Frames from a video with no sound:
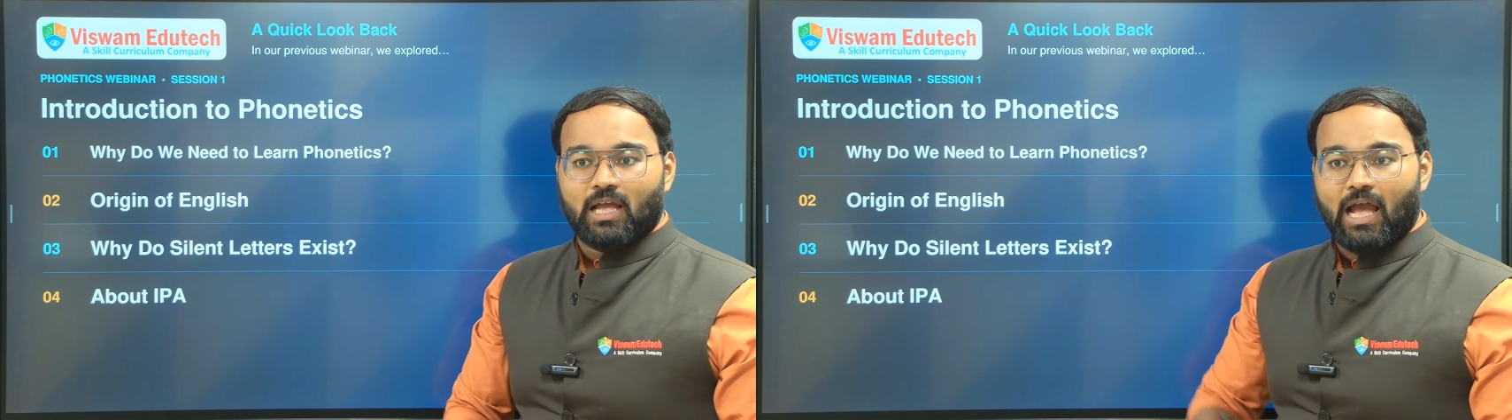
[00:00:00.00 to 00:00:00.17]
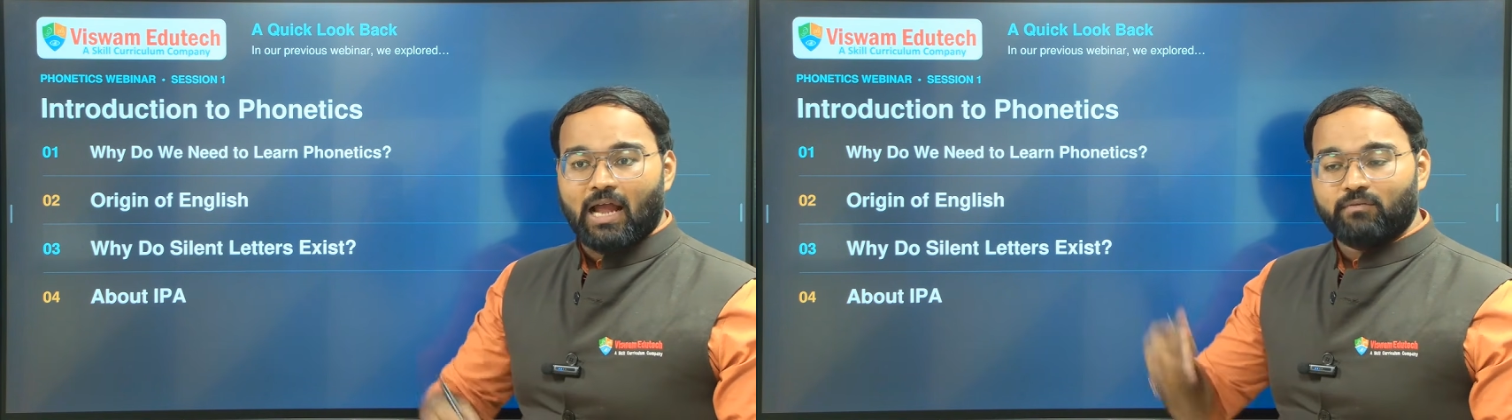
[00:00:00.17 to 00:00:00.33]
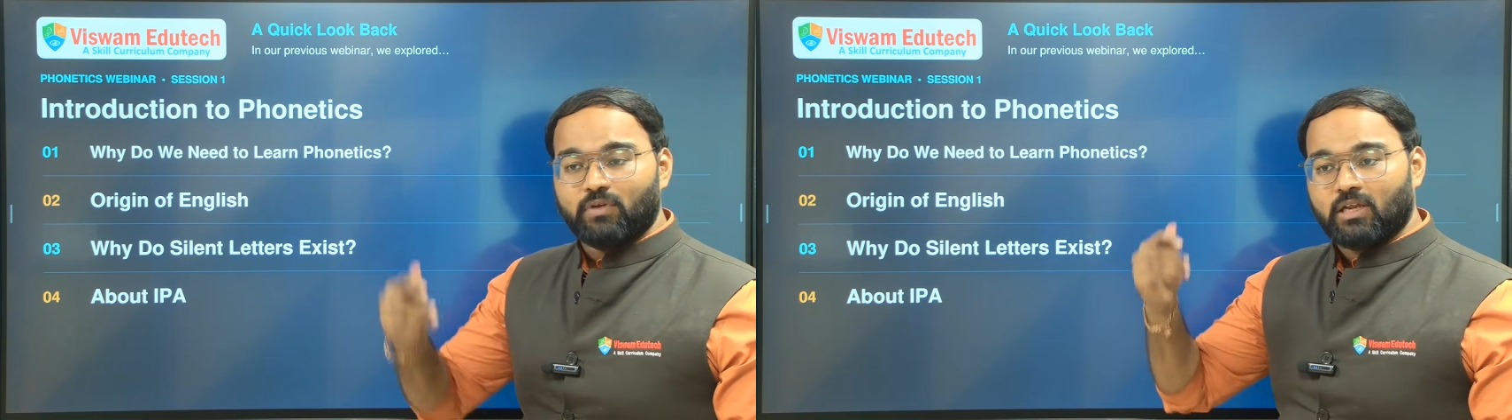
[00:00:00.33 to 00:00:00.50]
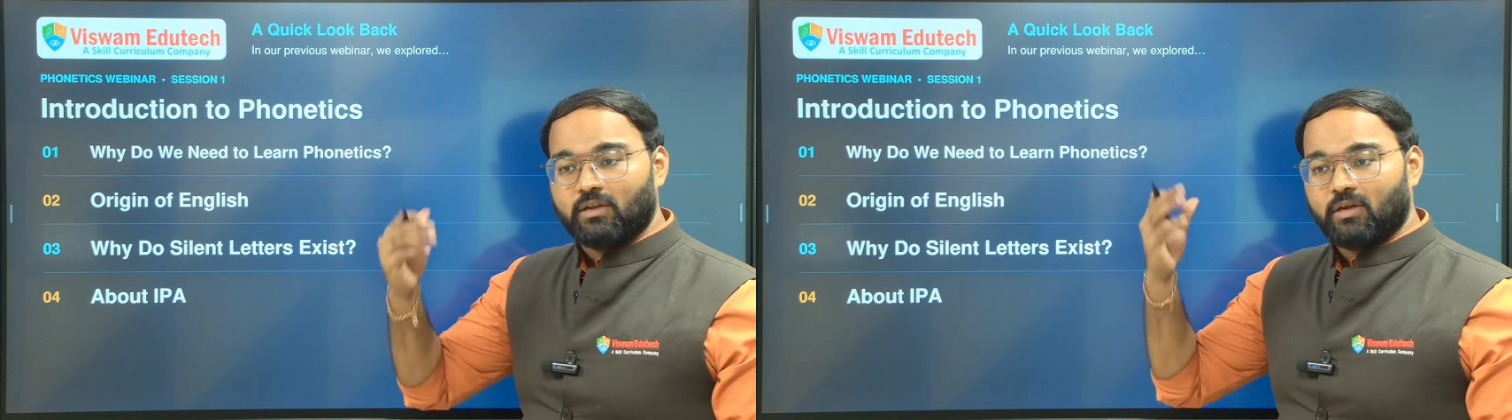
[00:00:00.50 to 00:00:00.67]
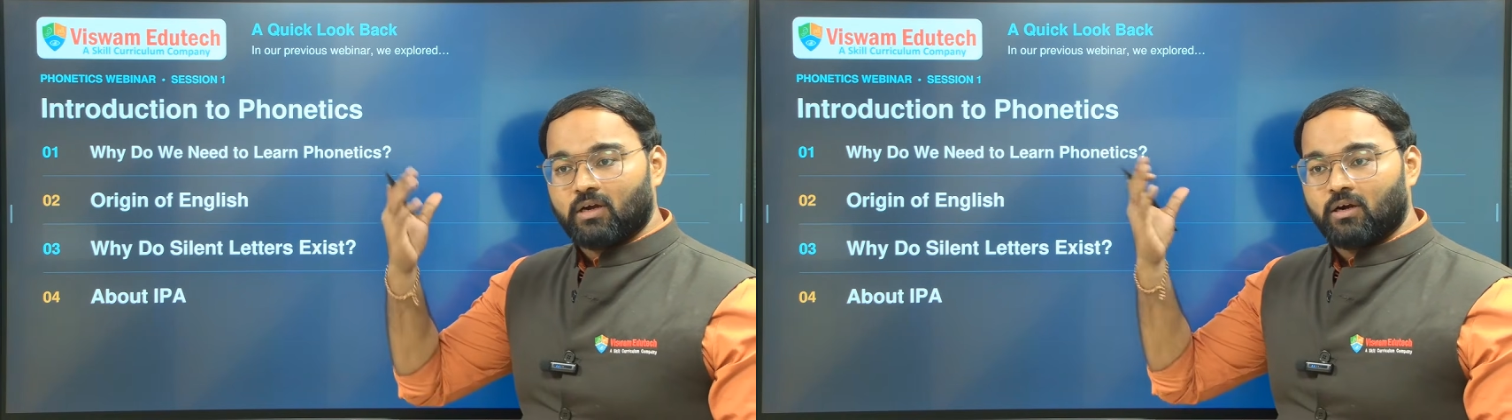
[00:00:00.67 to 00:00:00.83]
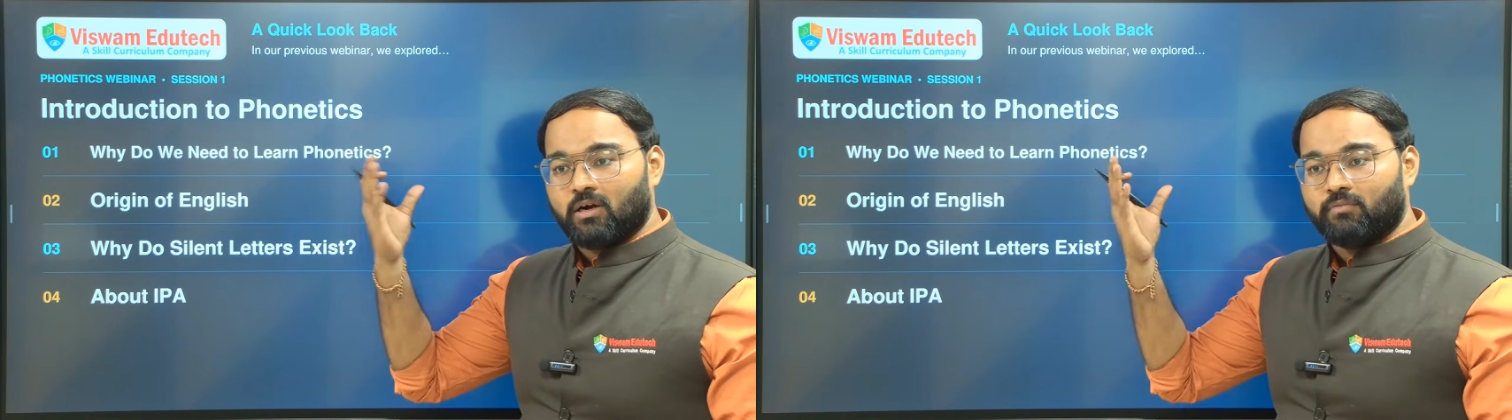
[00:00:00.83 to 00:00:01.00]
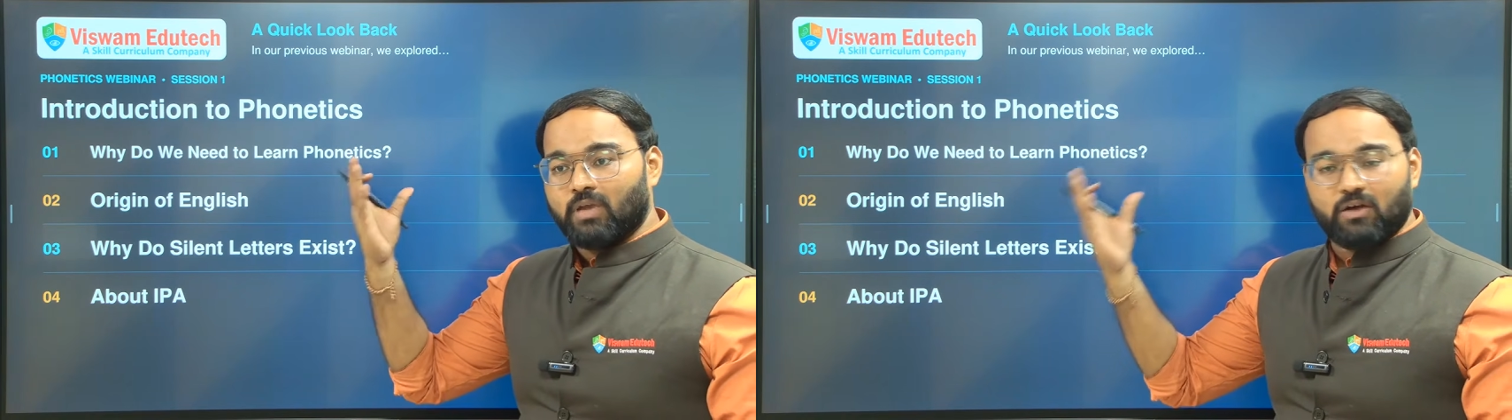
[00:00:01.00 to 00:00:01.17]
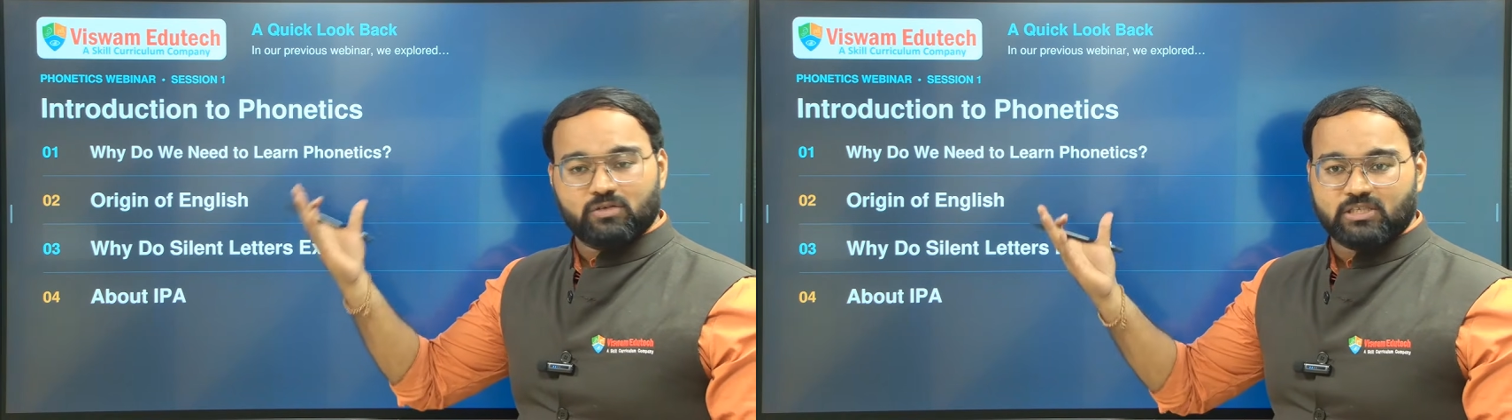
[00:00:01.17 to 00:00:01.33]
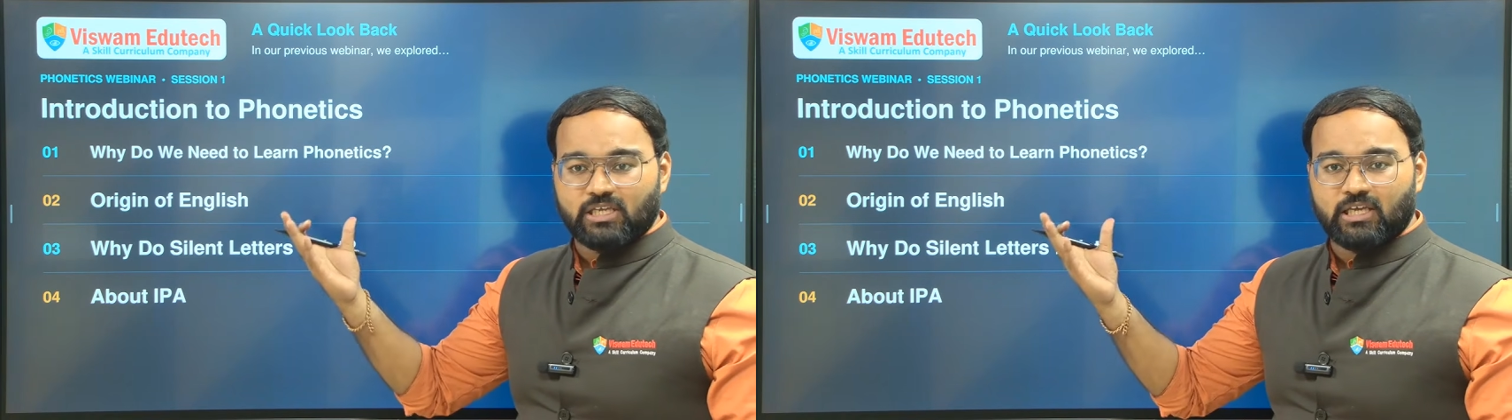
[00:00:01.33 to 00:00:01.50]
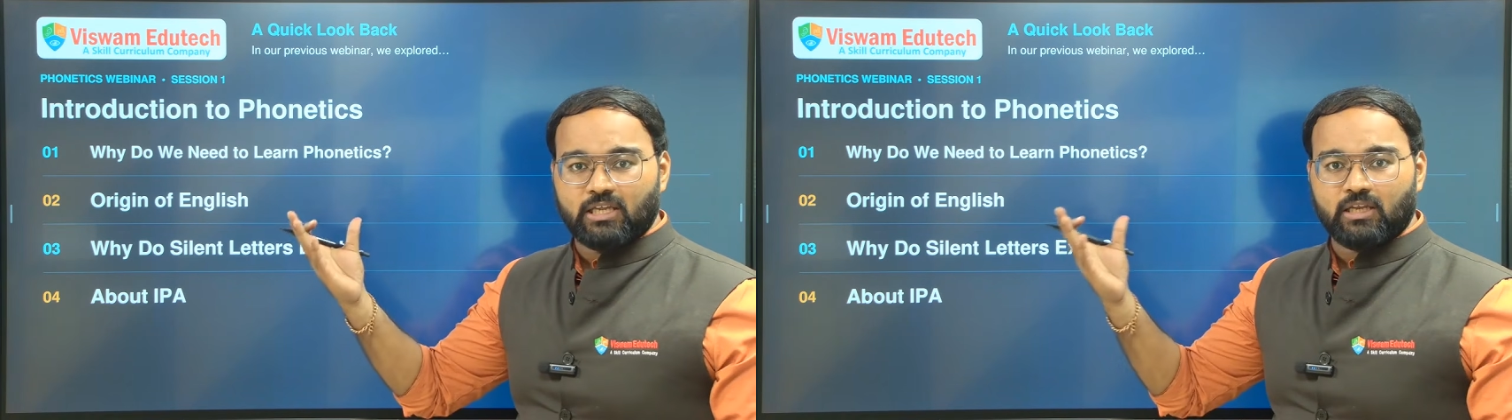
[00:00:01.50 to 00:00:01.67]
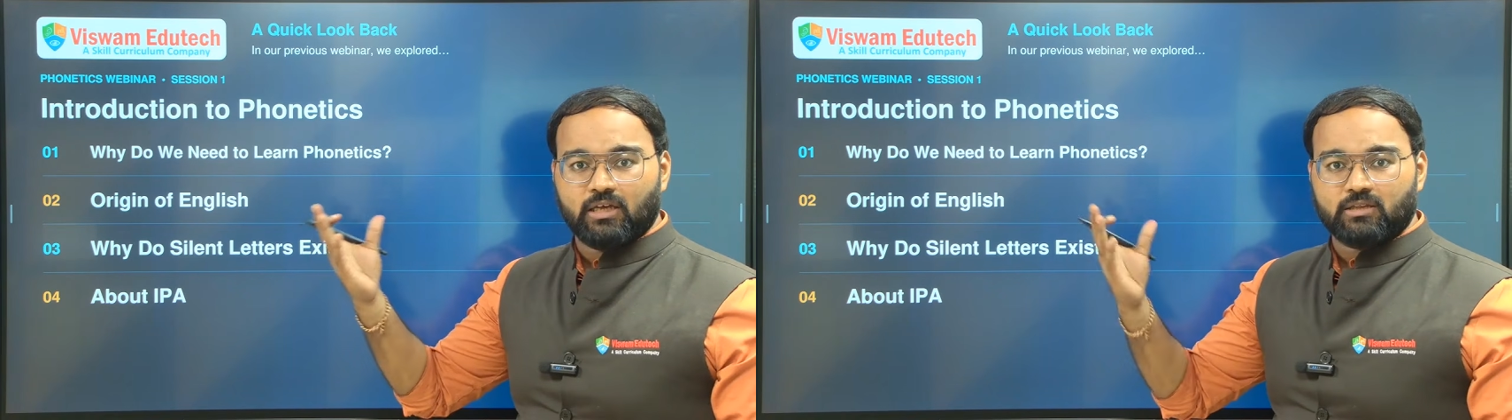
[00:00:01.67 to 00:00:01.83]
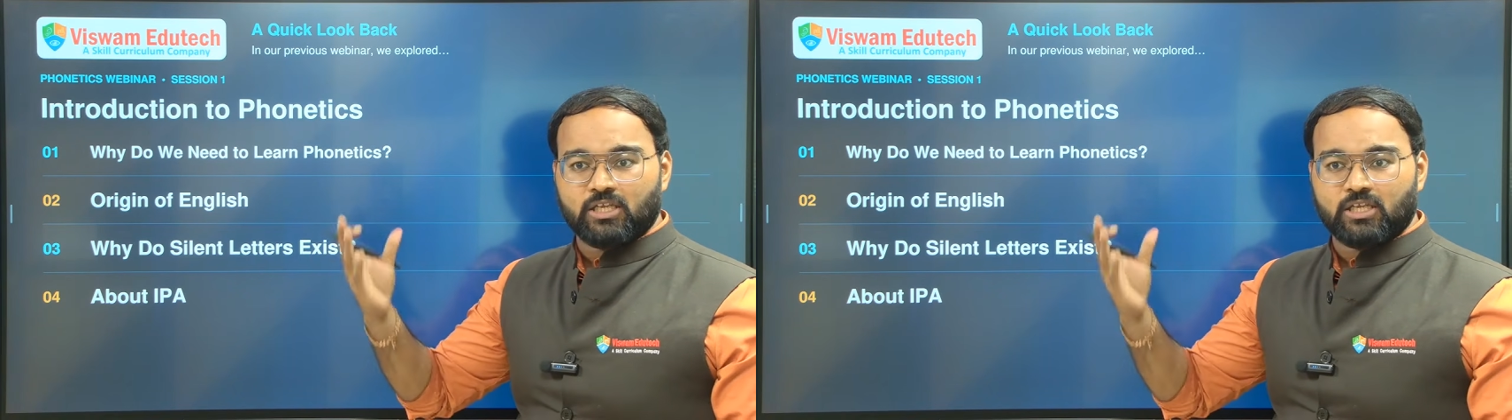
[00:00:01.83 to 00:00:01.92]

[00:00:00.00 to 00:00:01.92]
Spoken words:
And we have seen